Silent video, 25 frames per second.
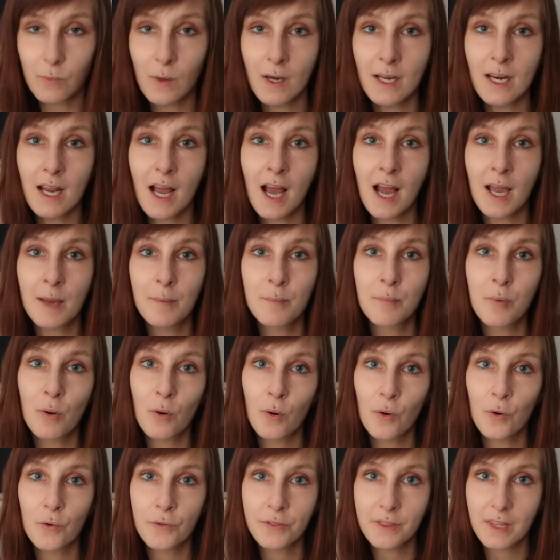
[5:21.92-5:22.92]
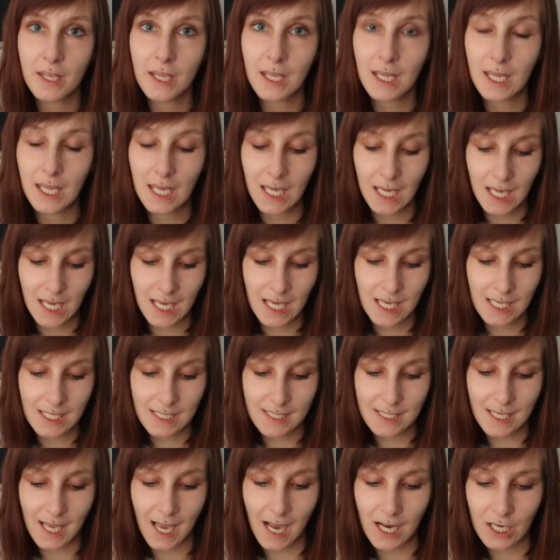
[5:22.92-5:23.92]
one I bought
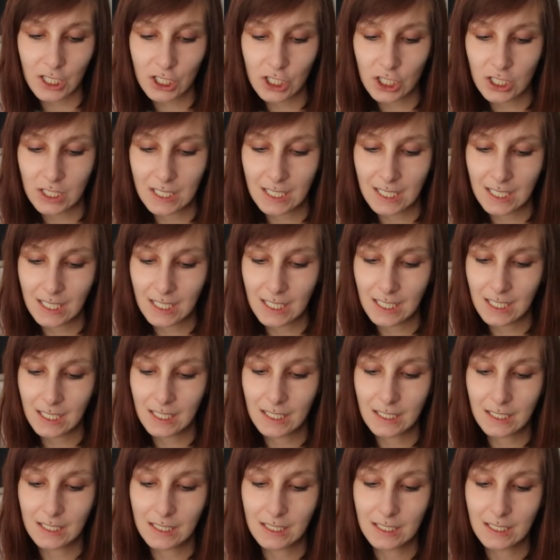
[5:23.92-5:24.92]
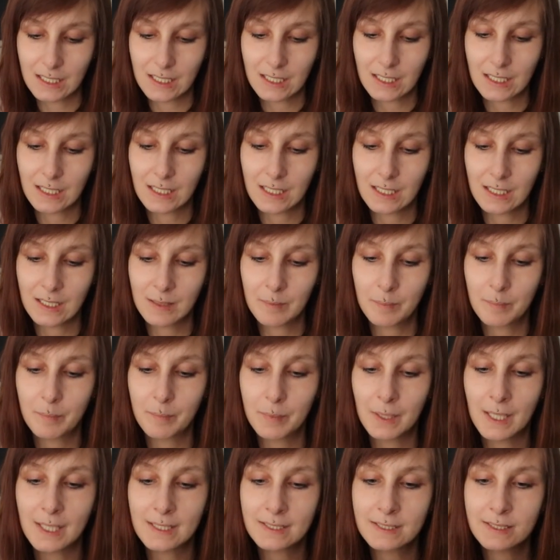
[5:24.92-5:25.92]
is actually in
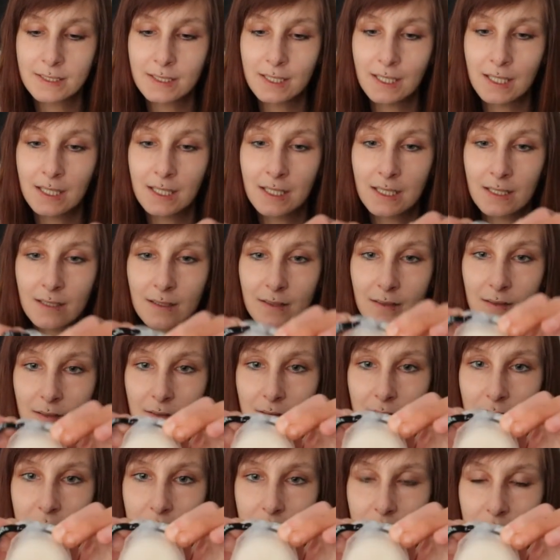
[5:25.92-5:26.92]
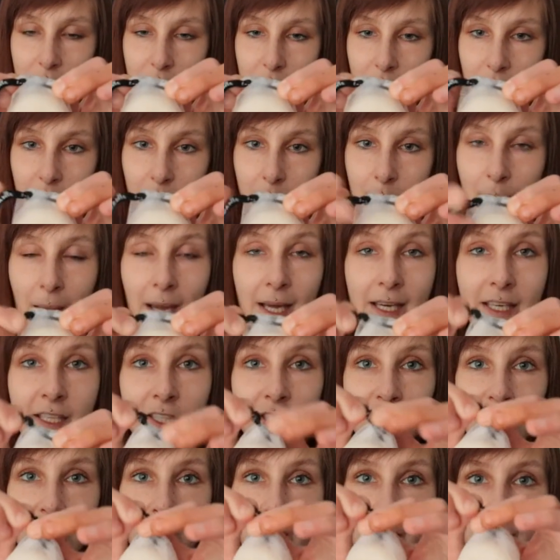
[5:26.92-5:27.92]
plastic
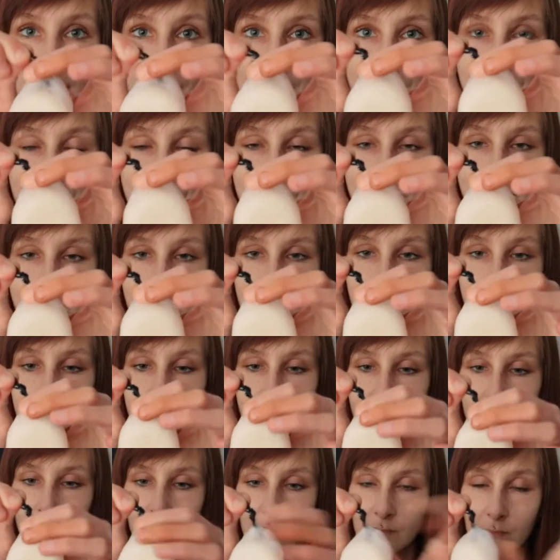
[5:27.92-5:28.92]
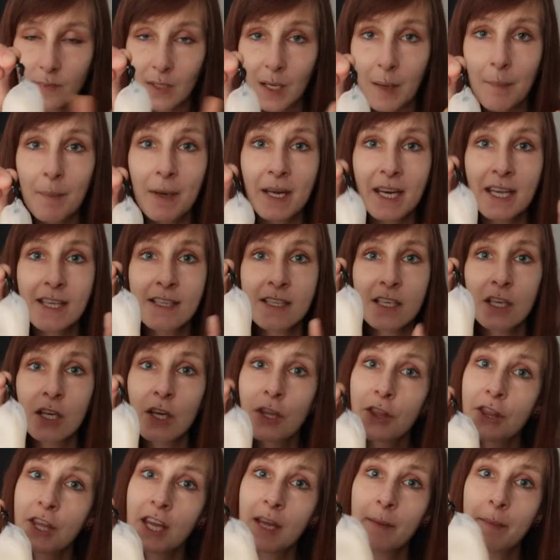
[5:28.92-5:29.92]
packaging, but it's a
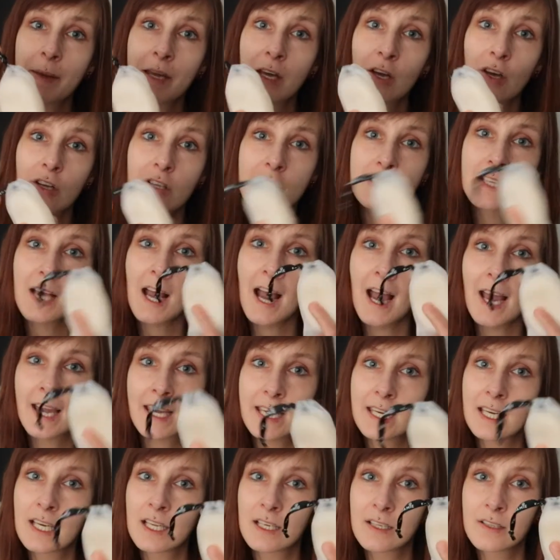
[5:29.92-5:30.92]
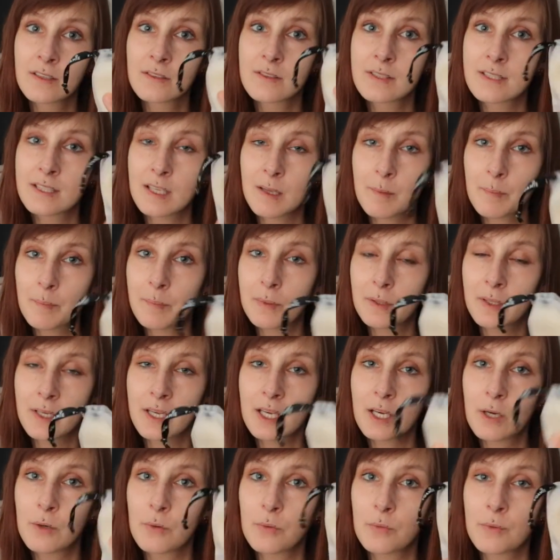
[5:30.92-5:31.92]
good thing because I can
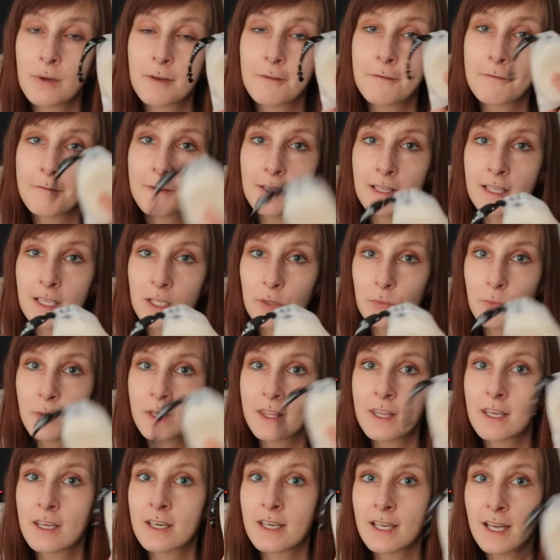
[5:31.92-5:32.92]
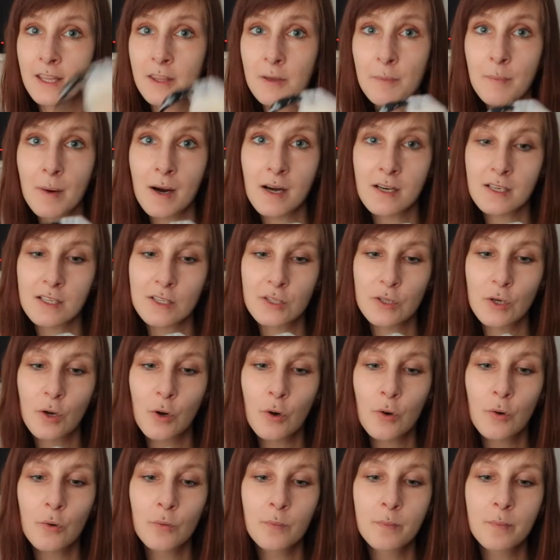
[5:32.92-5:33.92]
simply refill it with another bar
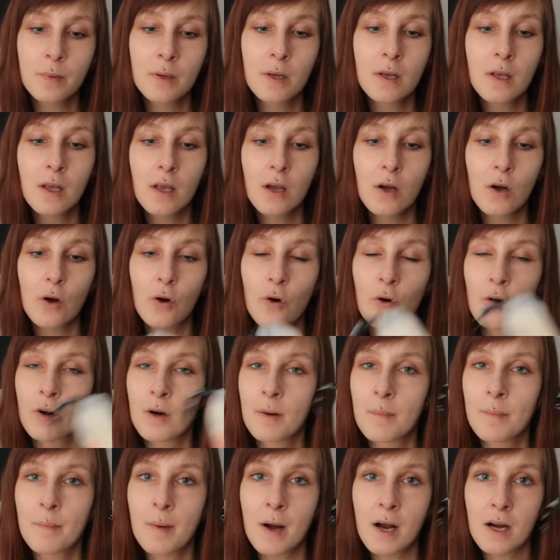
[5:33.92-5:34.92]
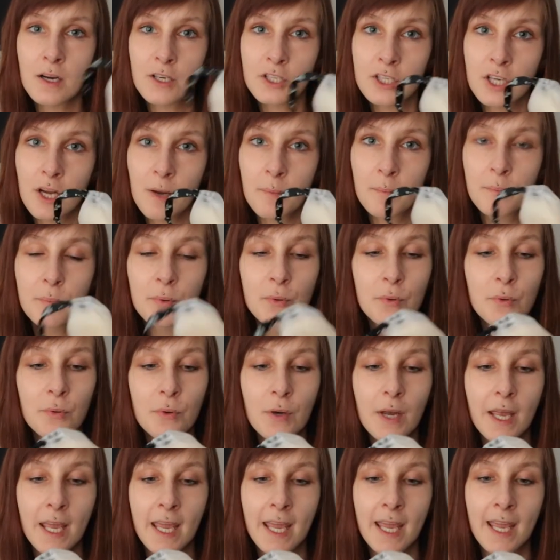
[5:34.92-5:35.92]
soap or bar
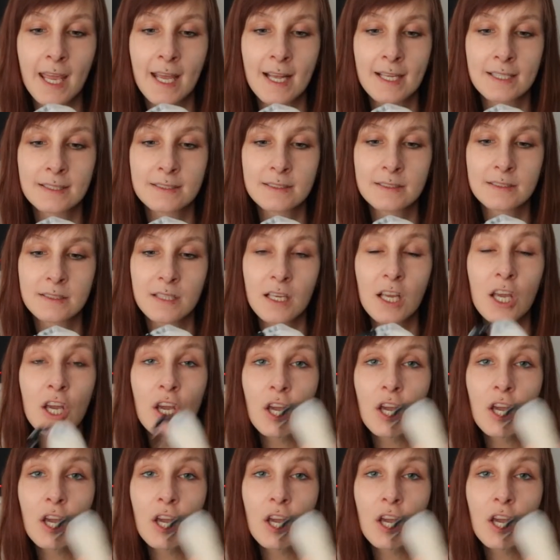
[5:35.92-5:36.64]
shampoo and